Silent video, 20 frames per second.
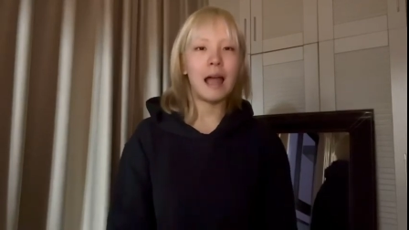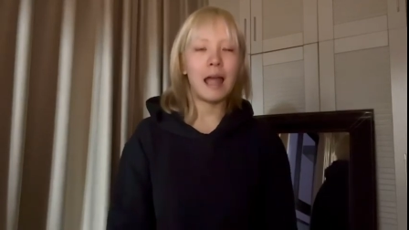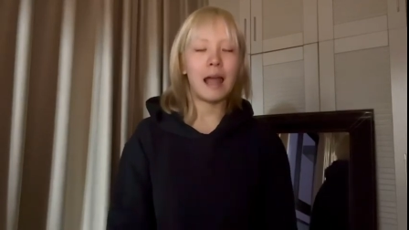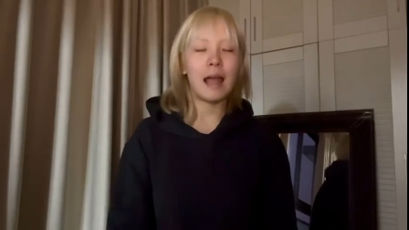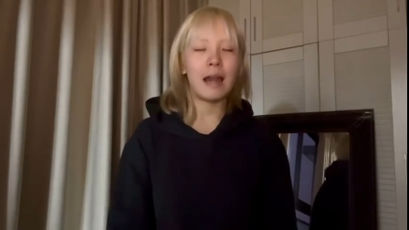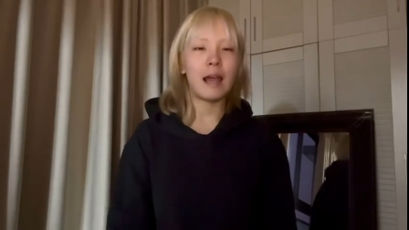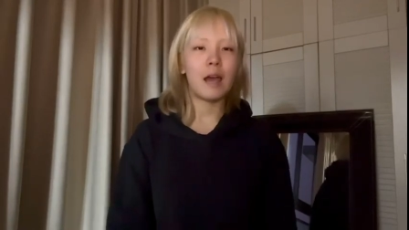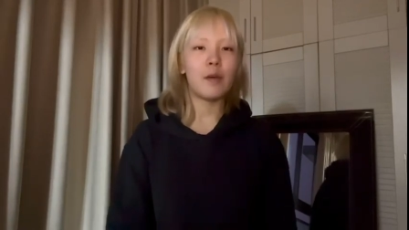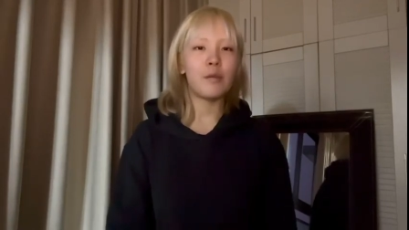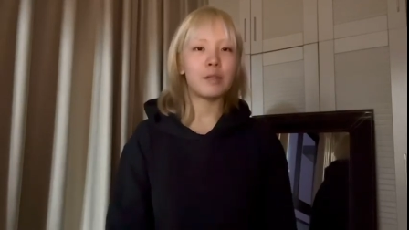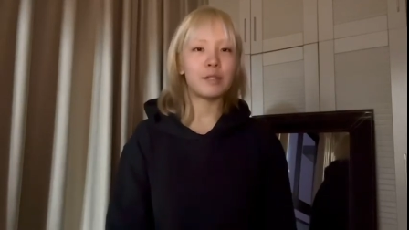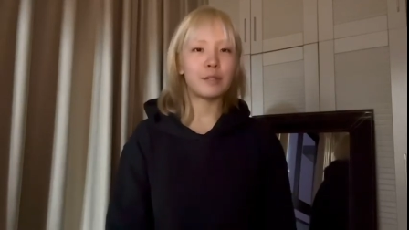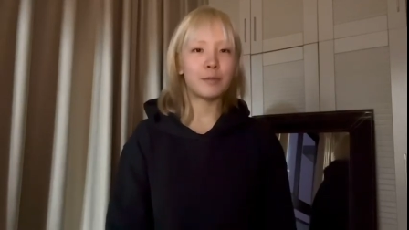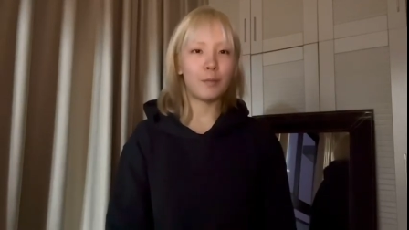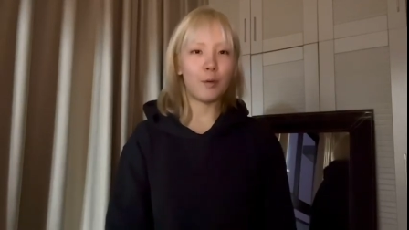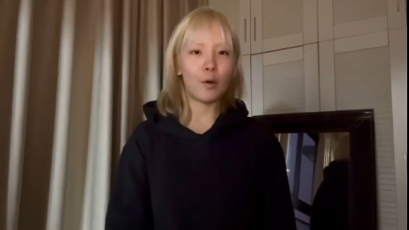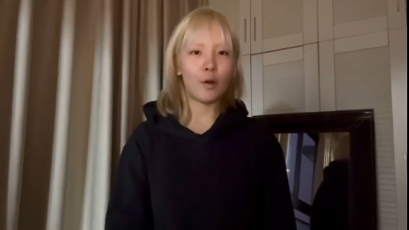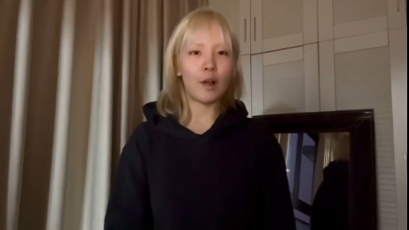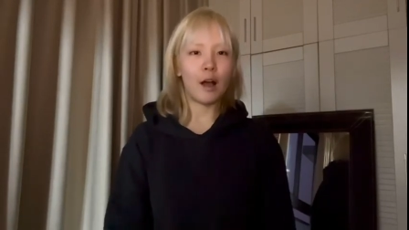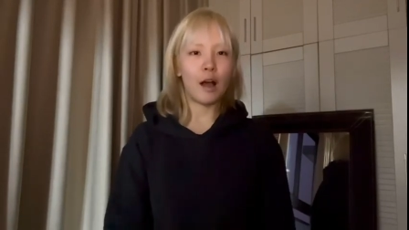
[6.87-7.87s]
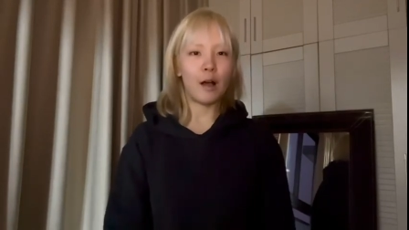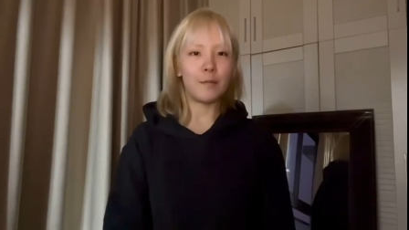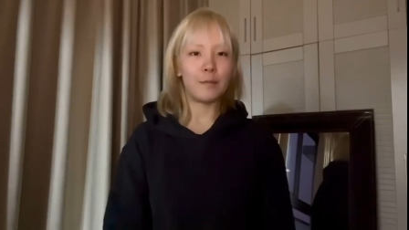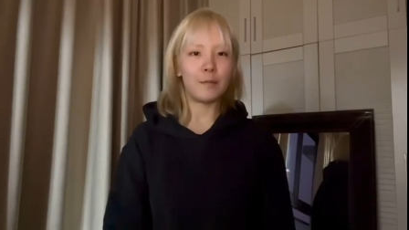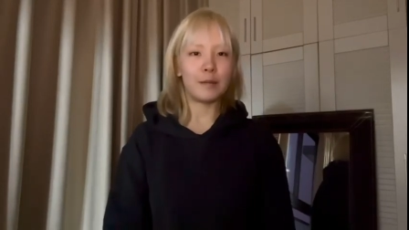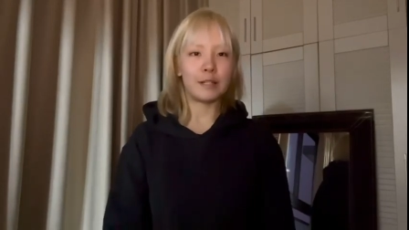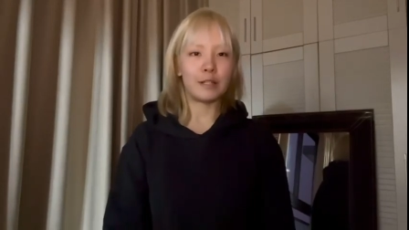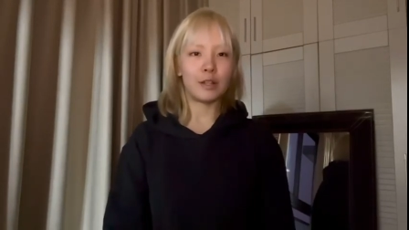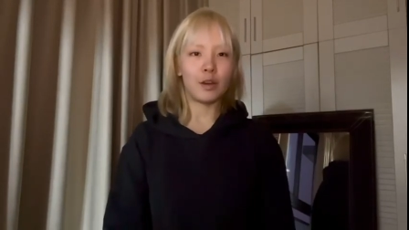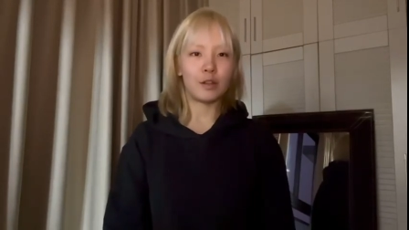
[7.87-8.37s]
And I was born on
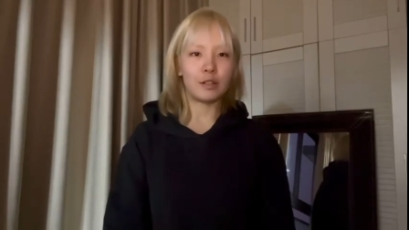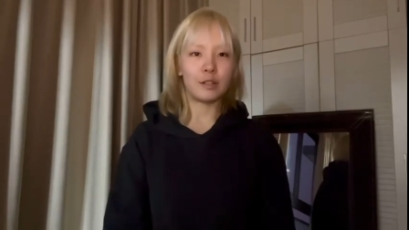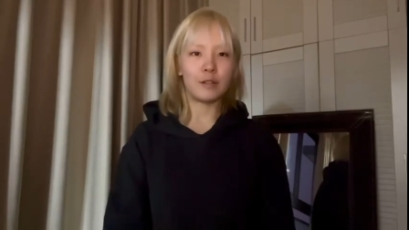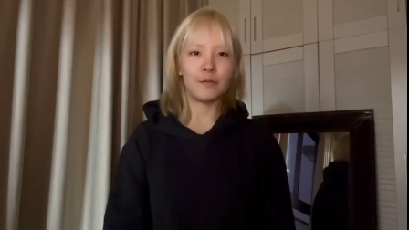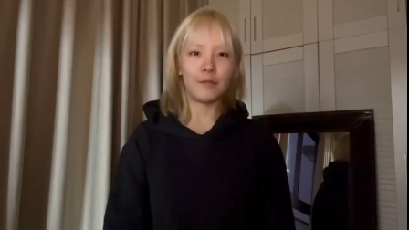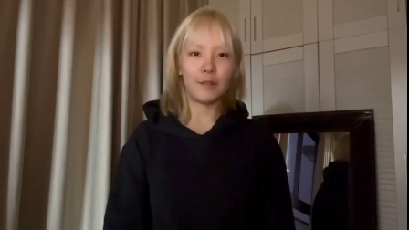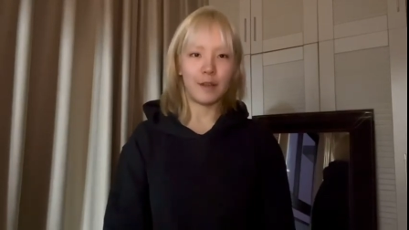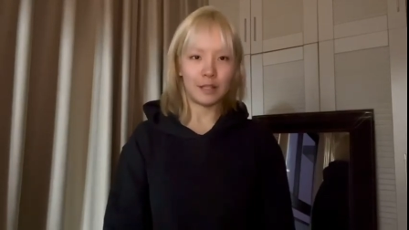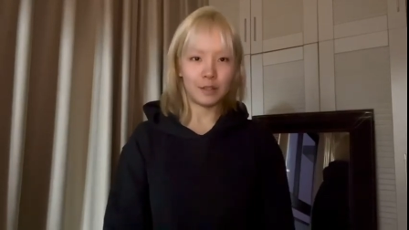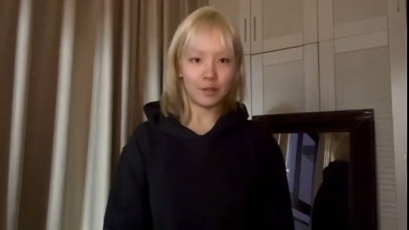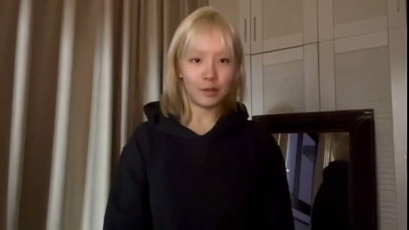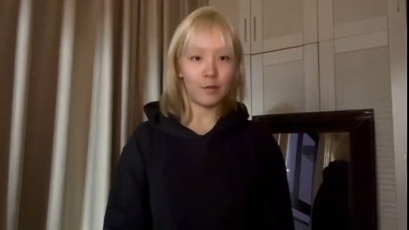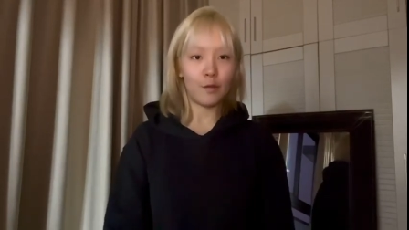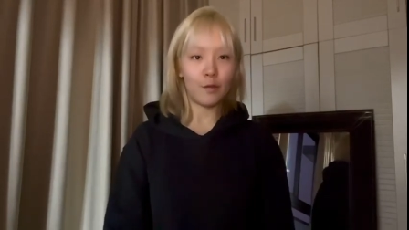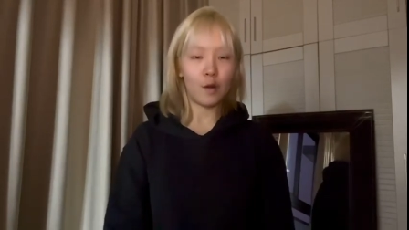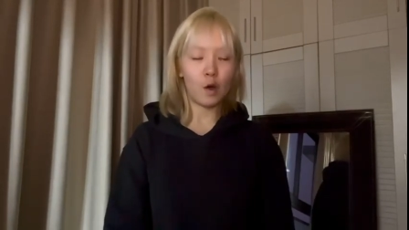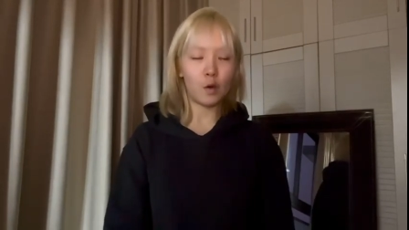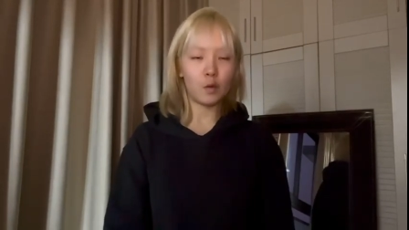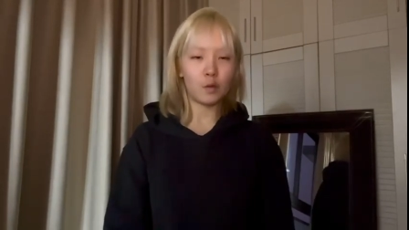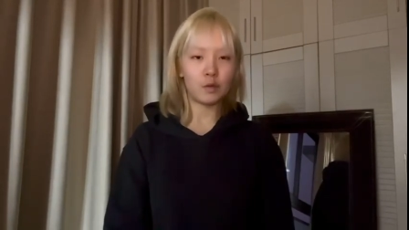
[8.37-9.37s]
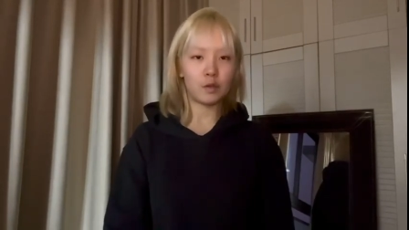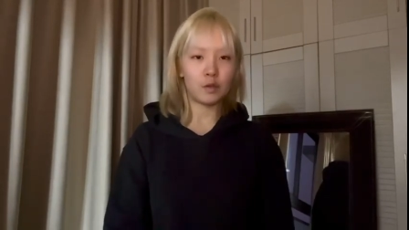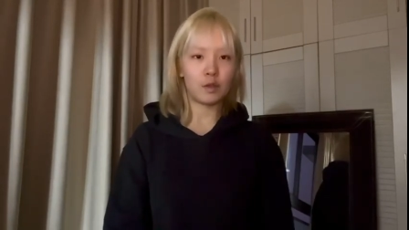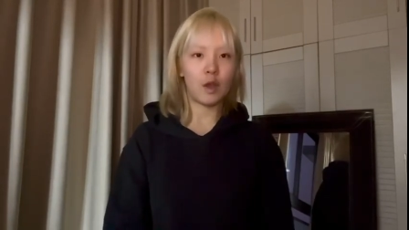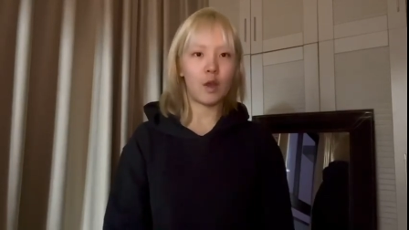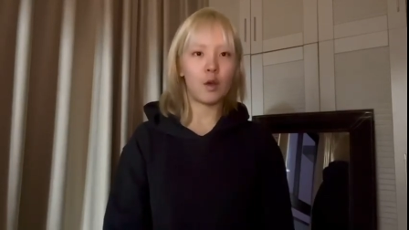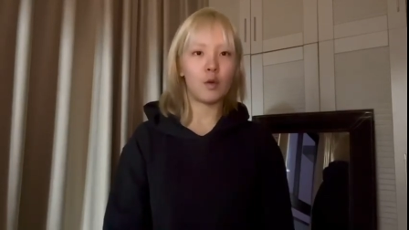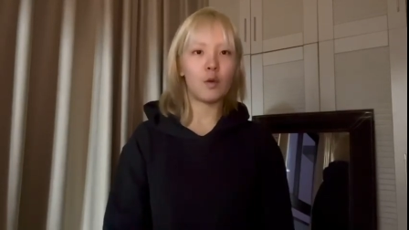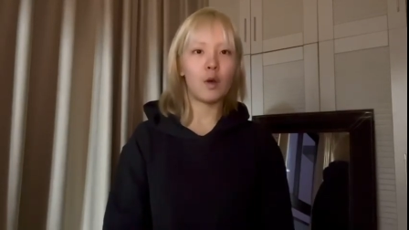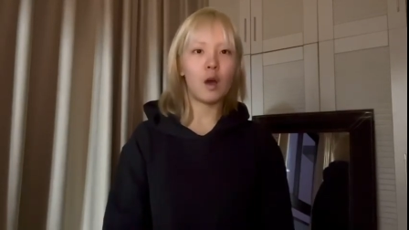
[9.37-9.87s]
Mid Autumn Festival,
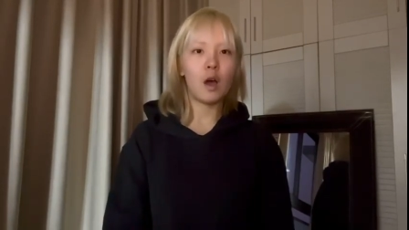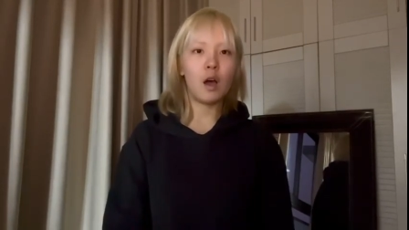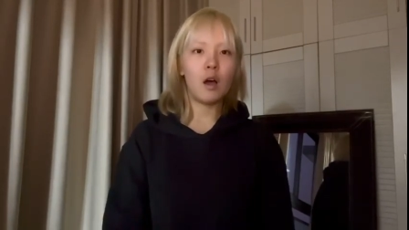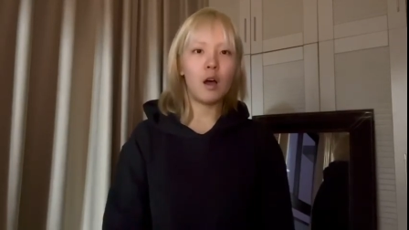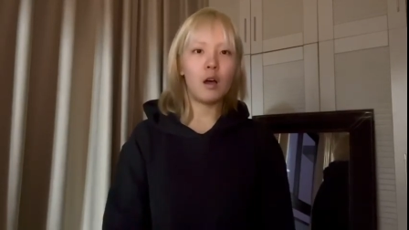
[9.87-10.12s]
so